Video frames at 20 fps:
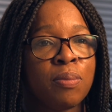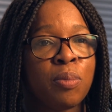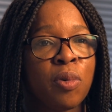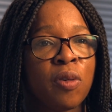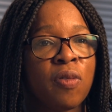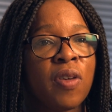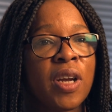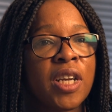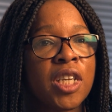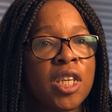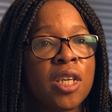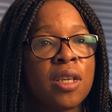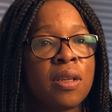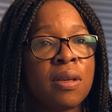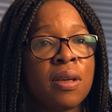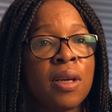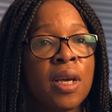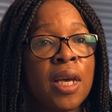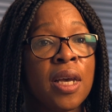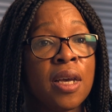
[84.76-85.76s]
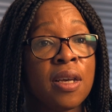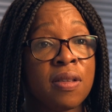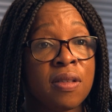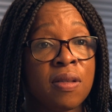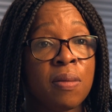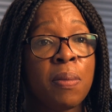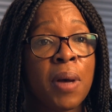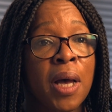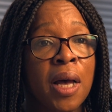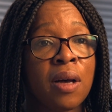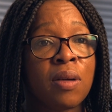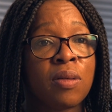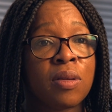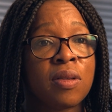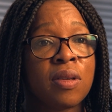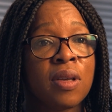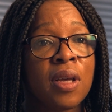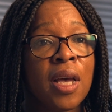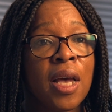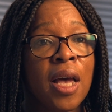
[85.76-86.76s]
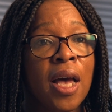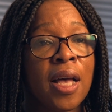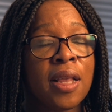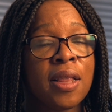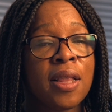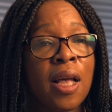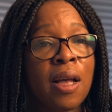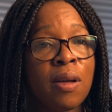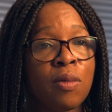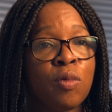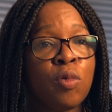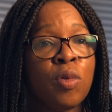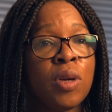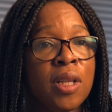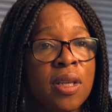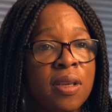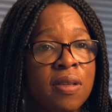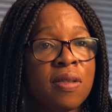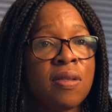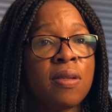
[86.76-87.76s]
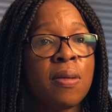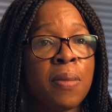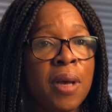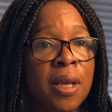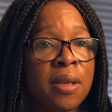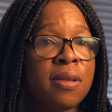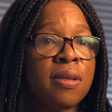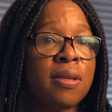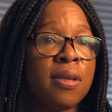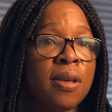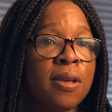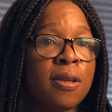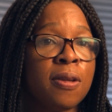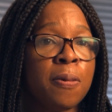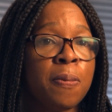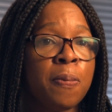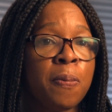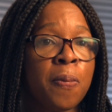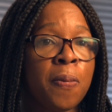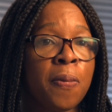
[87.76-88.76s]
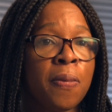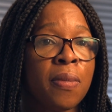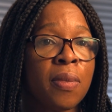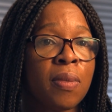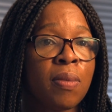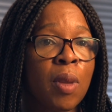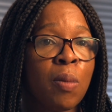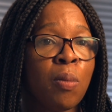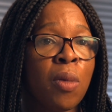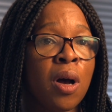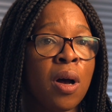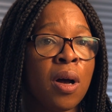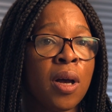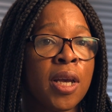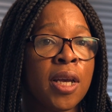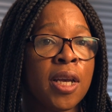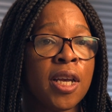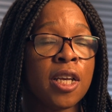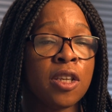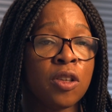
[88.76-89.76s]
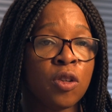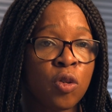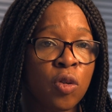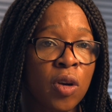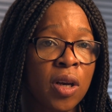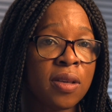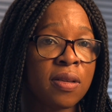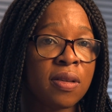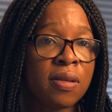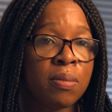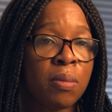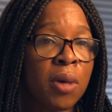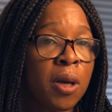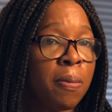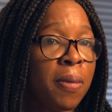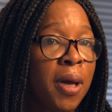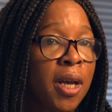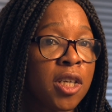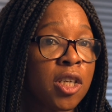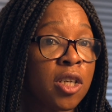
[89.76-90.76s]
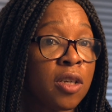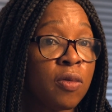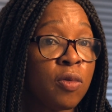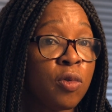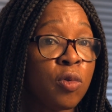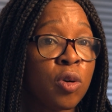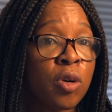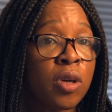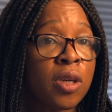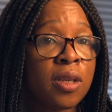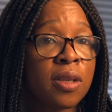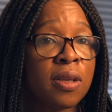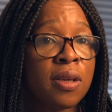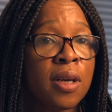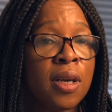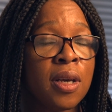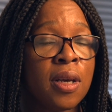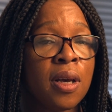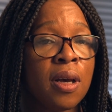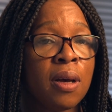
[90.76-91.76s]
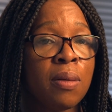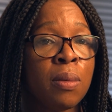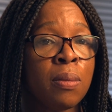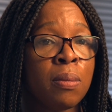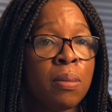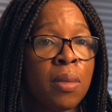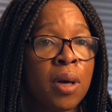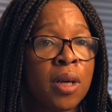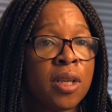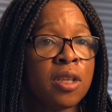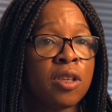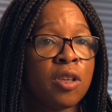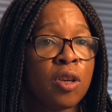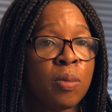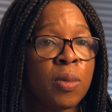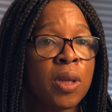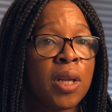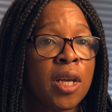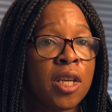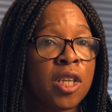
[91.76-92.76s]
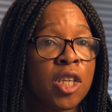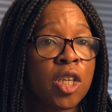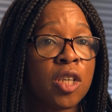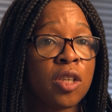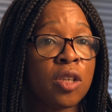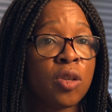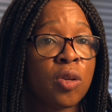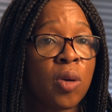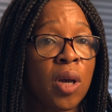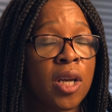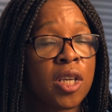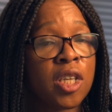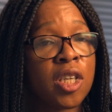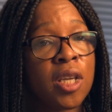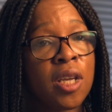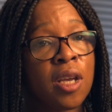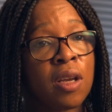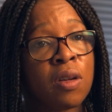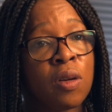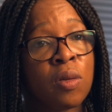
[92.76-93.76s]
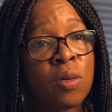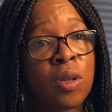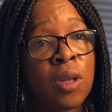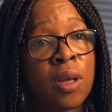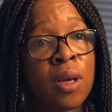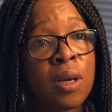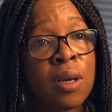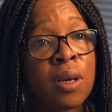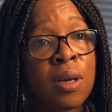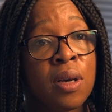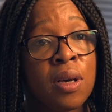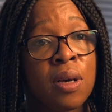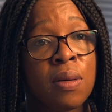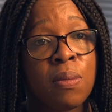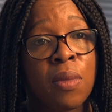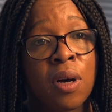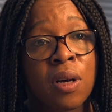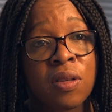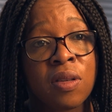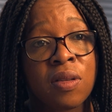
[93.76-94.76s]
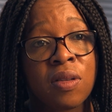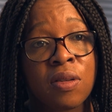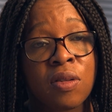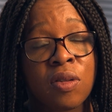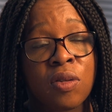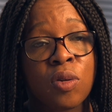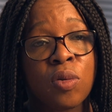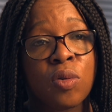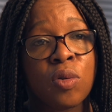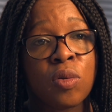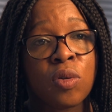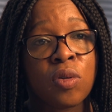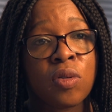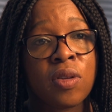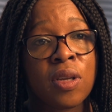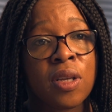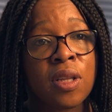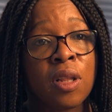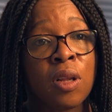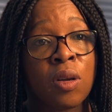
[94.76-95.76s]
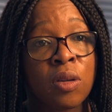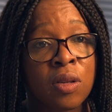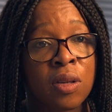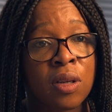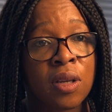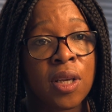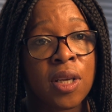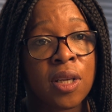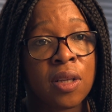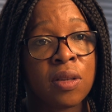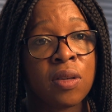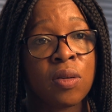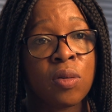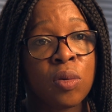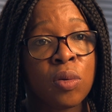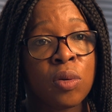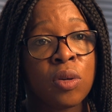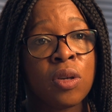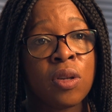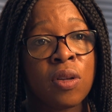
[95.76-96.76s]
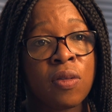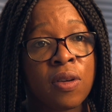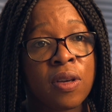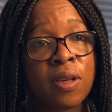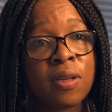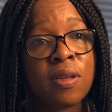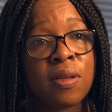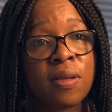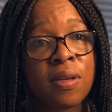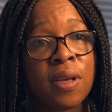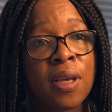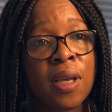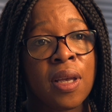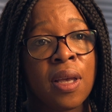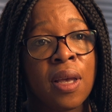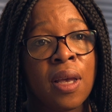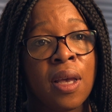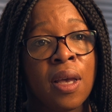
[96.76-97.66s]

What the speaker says: profession is about, and that really cemented my interest, my passion for it, and my determination to actually get on the master's course at London Guildhall University.